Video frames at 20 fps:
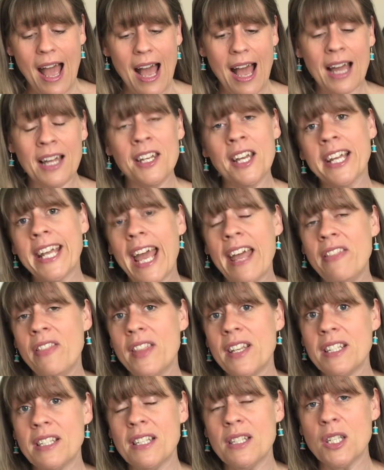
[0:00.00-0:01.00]
And again,
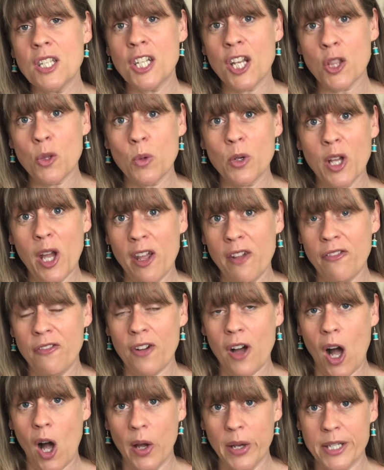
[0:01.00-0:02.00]
this is another one I've
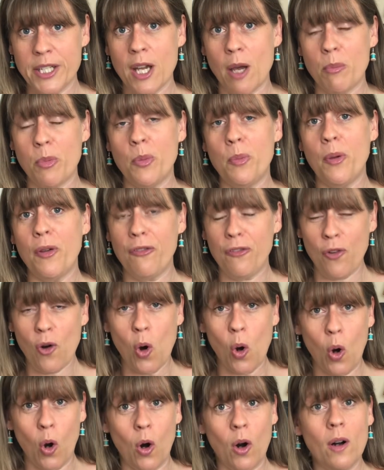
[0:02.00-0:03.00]
eyed up
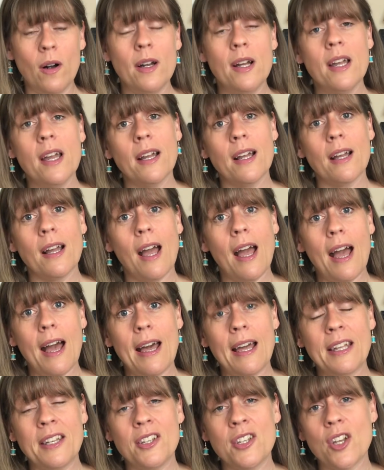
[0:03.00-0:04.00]
before
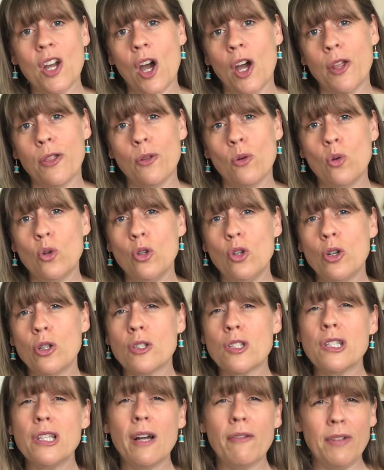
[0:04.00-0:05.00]
and I thought
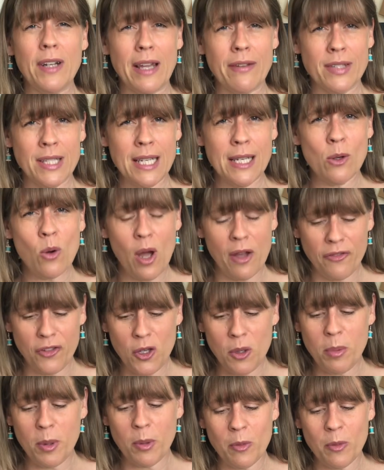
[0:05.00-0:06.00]
looks lovely. I've seen quite a
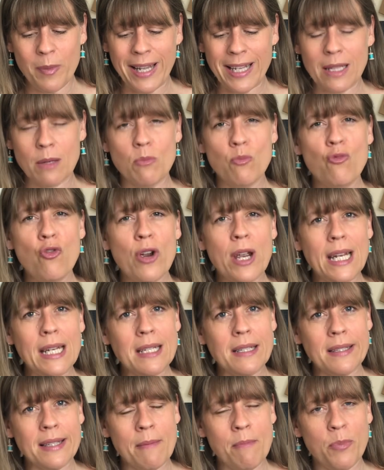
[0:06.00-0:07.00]
few make them.
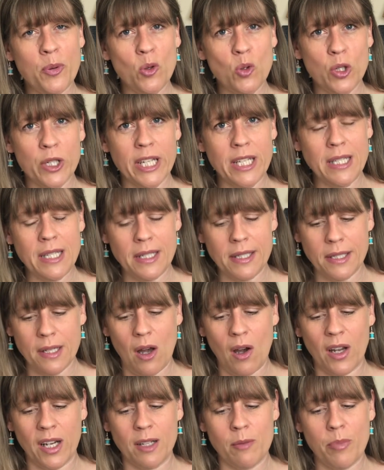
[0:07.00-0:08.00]
Really simple looking
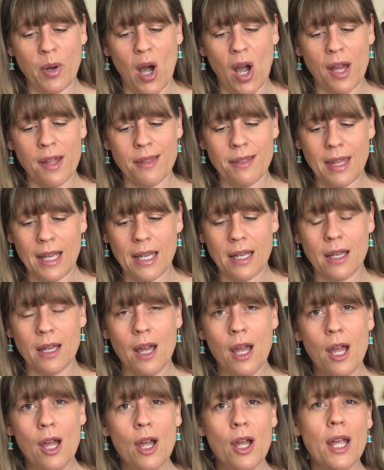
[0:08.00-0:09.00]
design, but I think
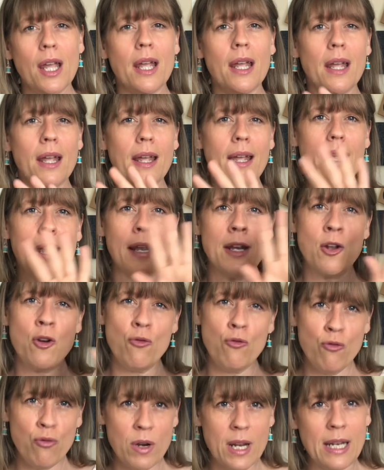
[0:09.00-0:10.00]
in
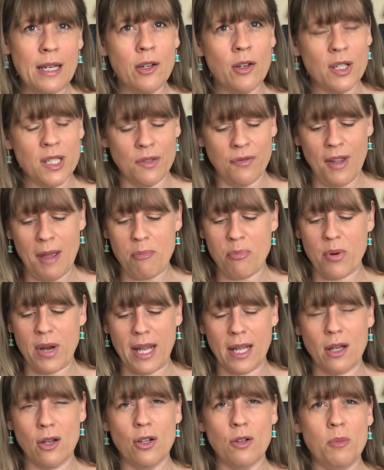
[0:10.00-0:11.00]
a really nice
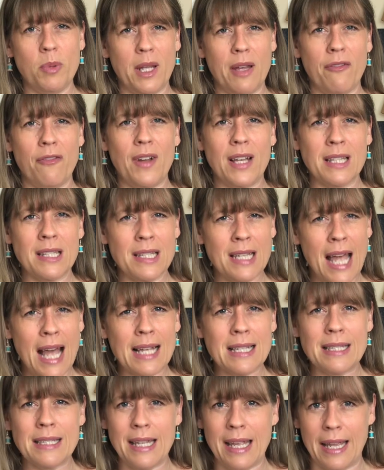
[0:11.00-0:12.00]
fabric could be a
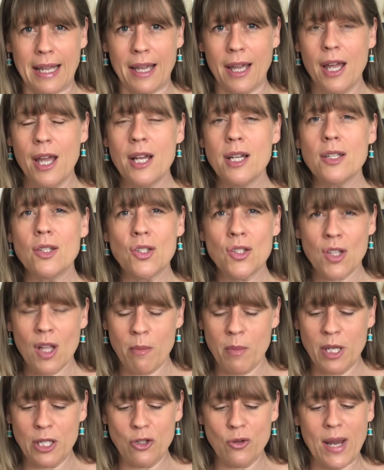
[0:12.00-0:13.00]
fantastic
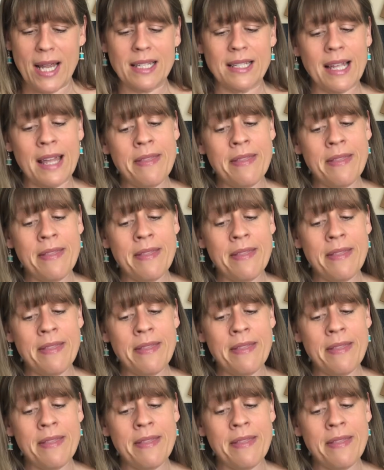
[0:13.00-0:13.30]
summer dress.